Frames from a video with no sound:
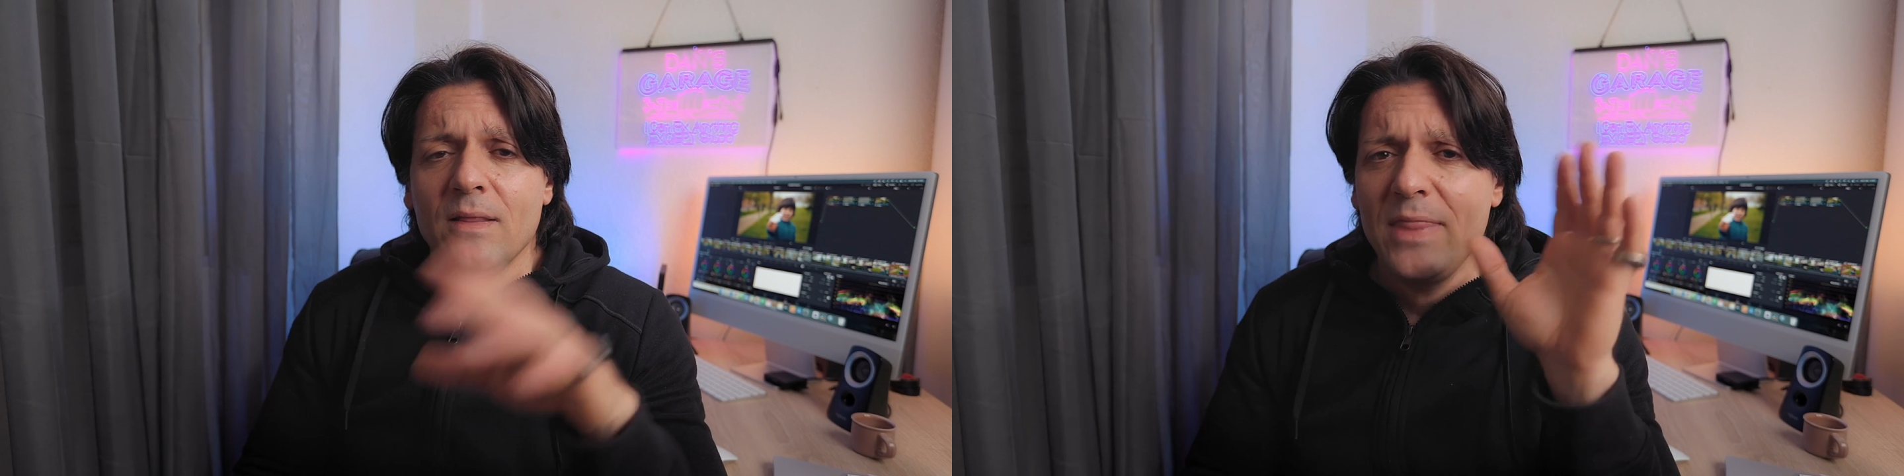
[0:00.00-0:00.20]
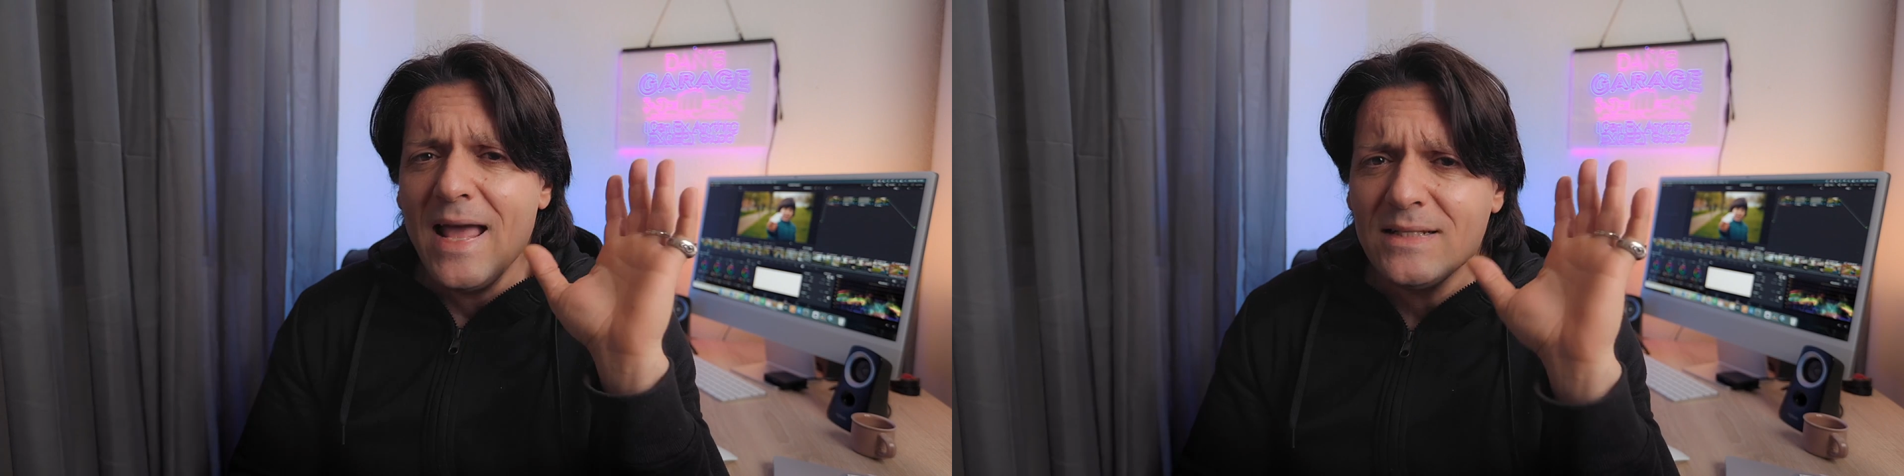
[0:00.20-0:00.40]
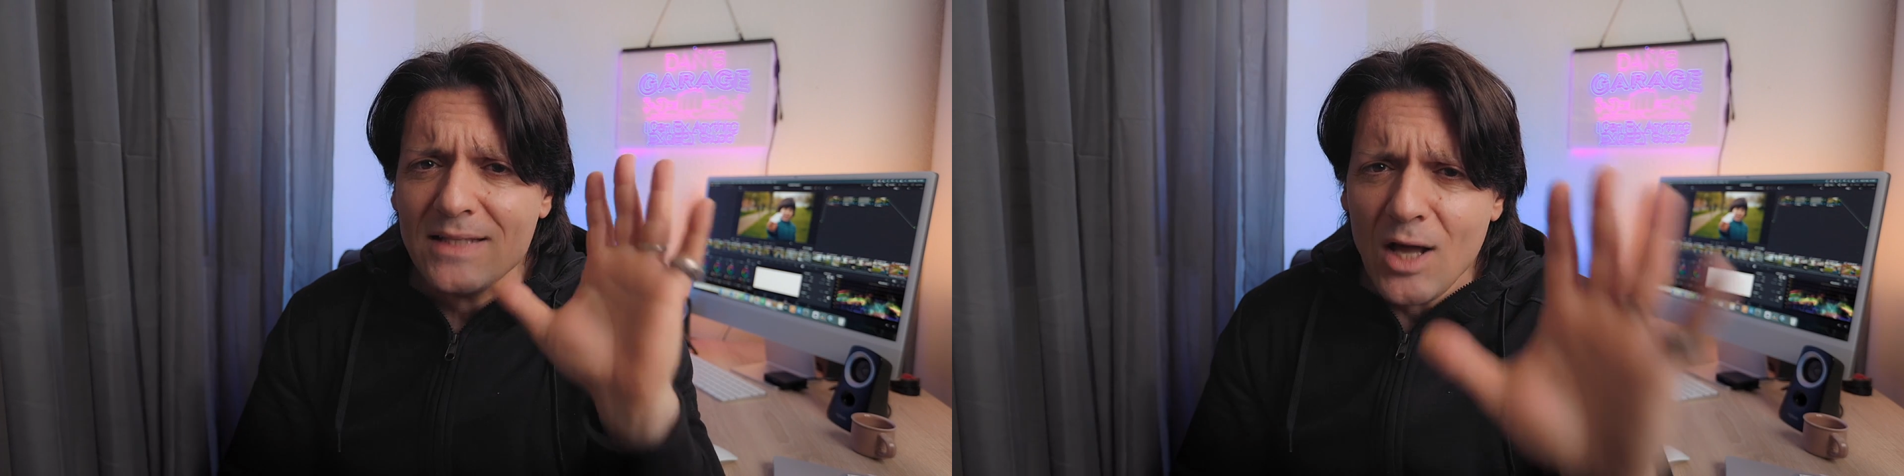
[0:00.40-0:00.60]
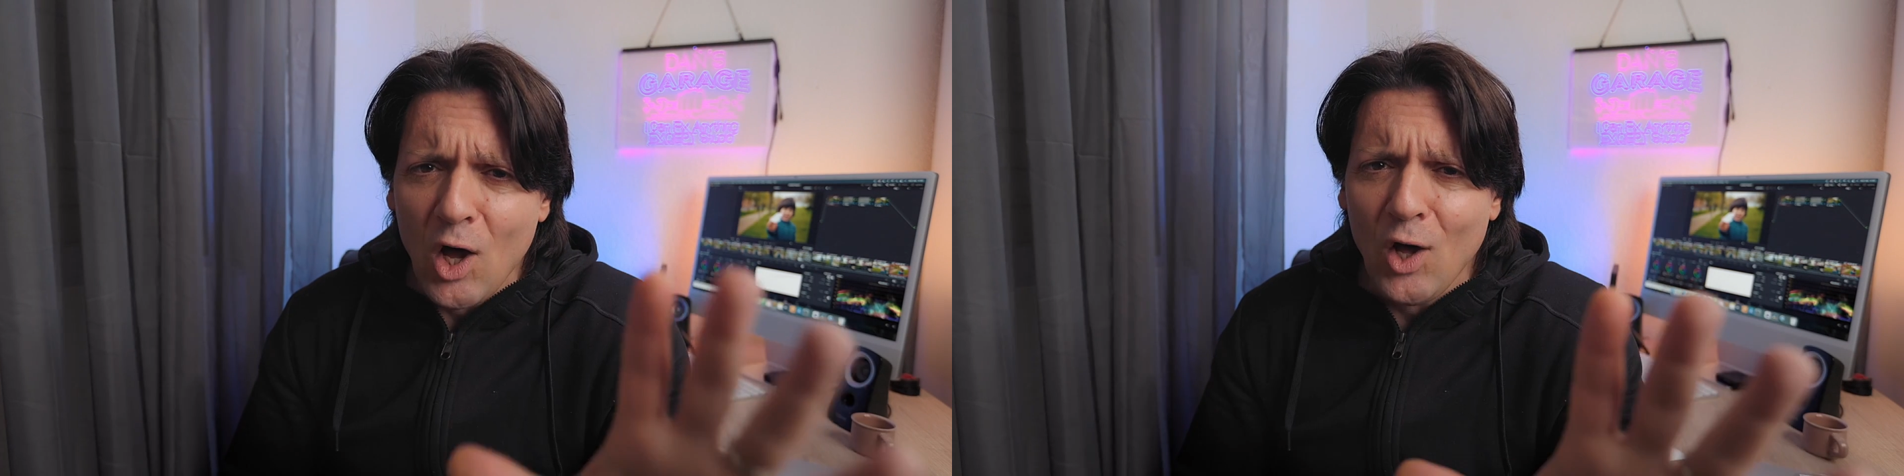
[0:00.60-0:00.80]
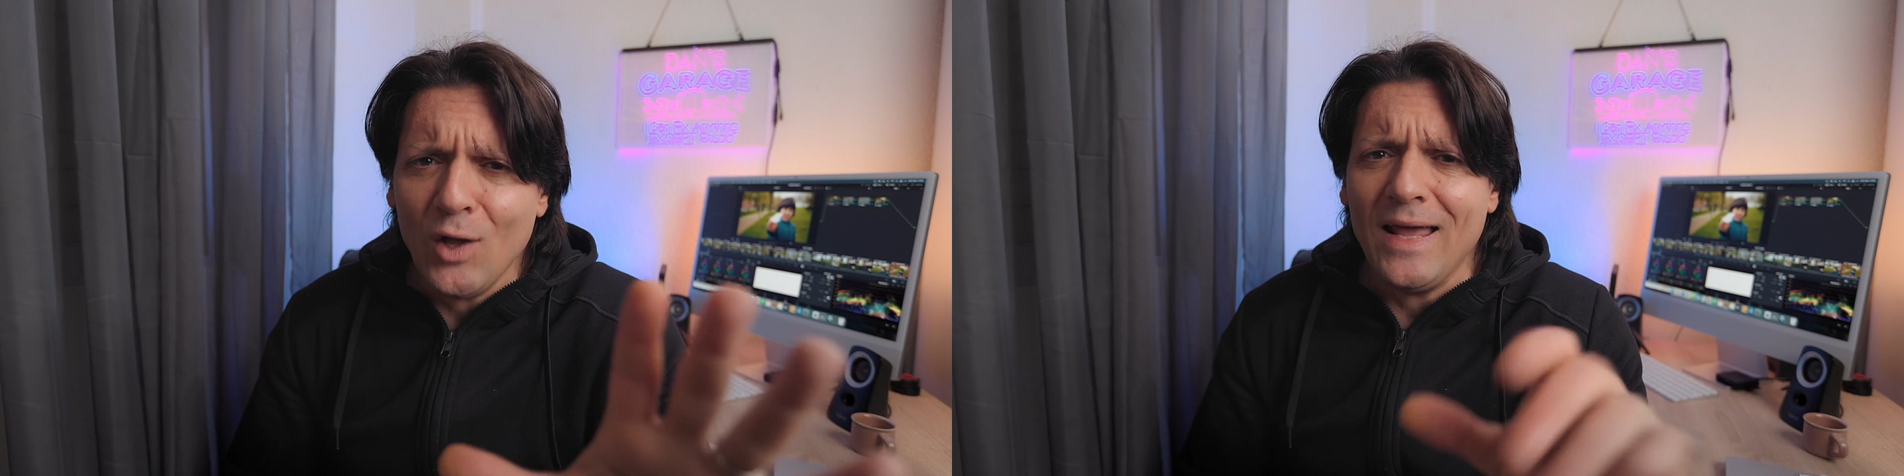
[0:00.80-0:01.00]
that's
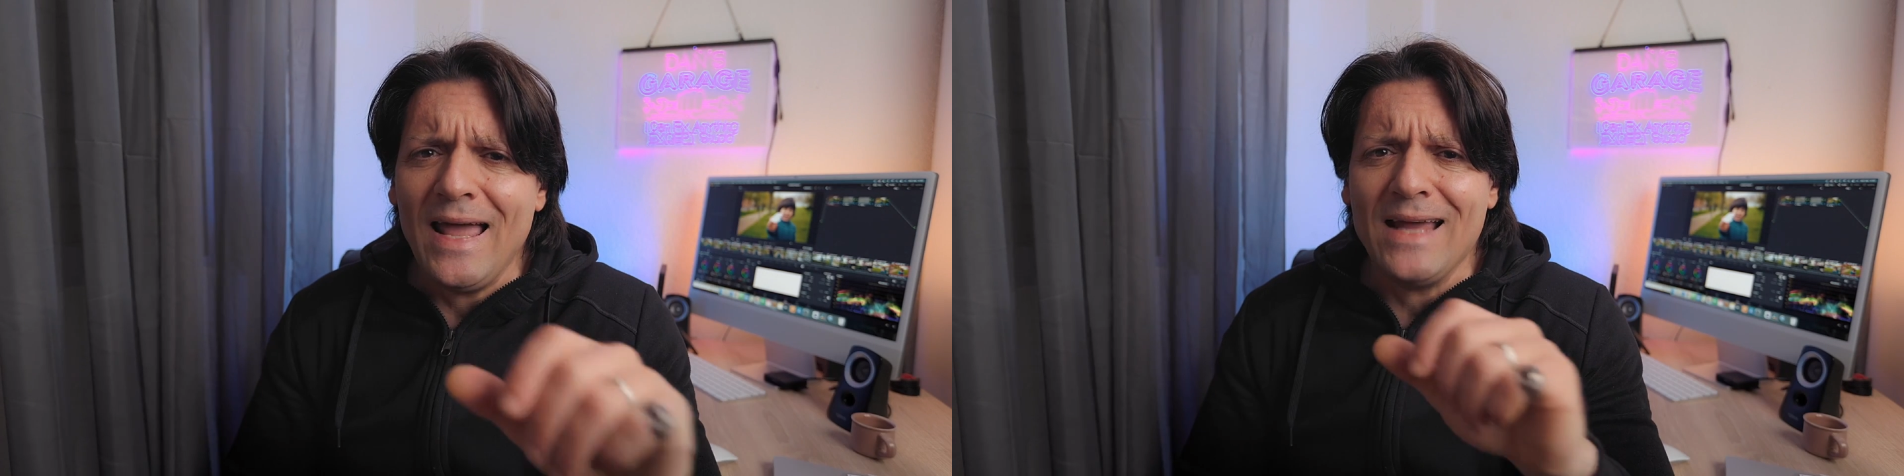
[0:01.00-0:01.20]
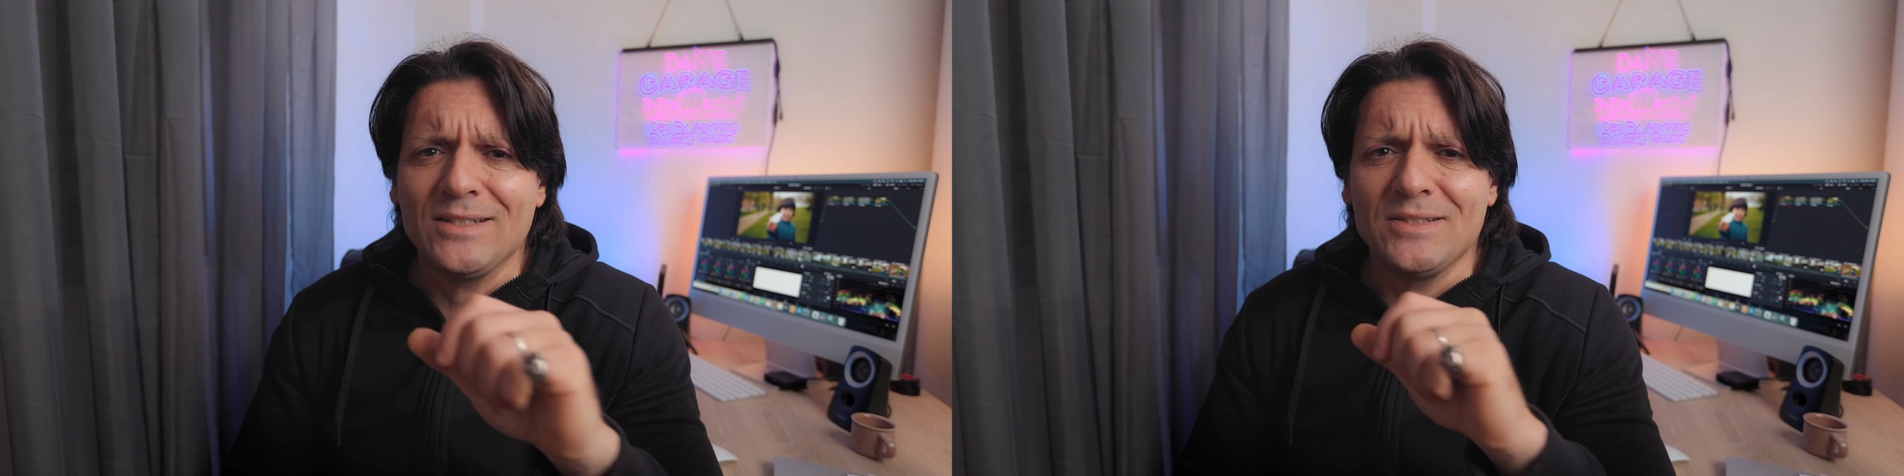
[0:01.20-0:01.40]
all I had